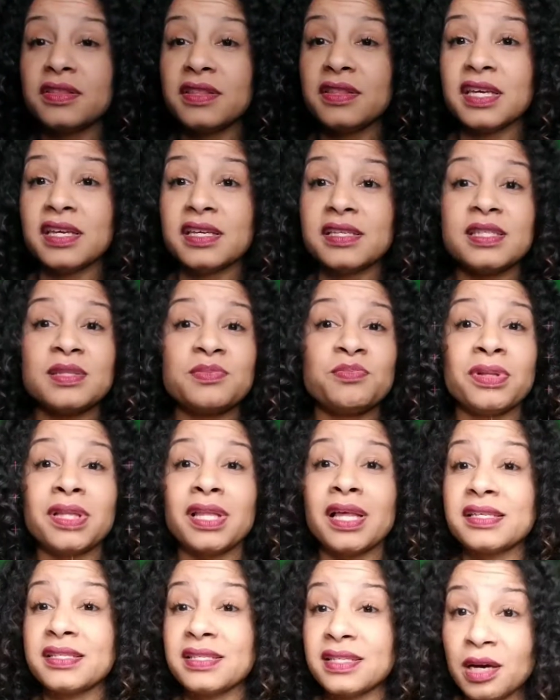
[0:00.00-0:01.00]
of this
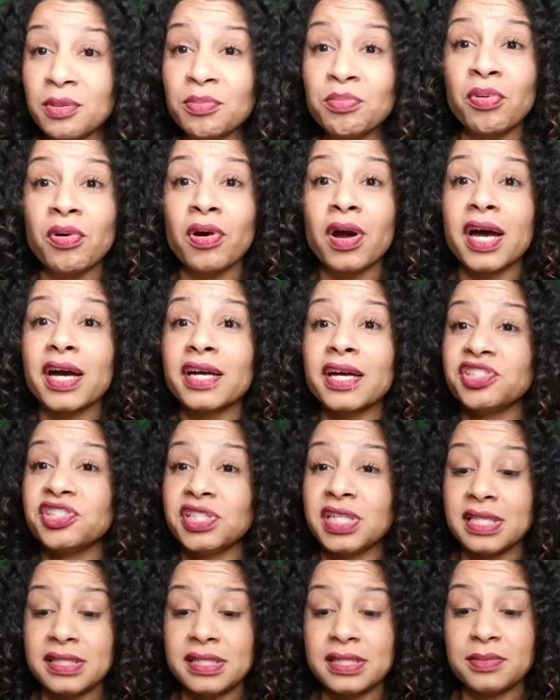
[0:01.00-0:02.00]
plus a
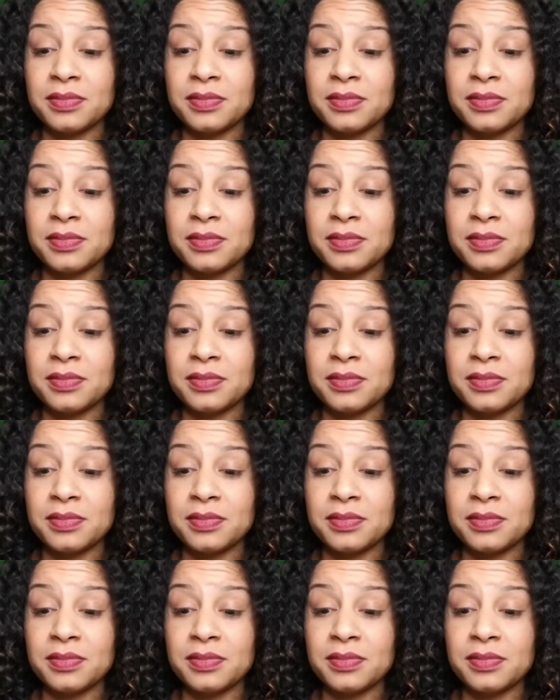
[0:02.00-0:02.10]
brush and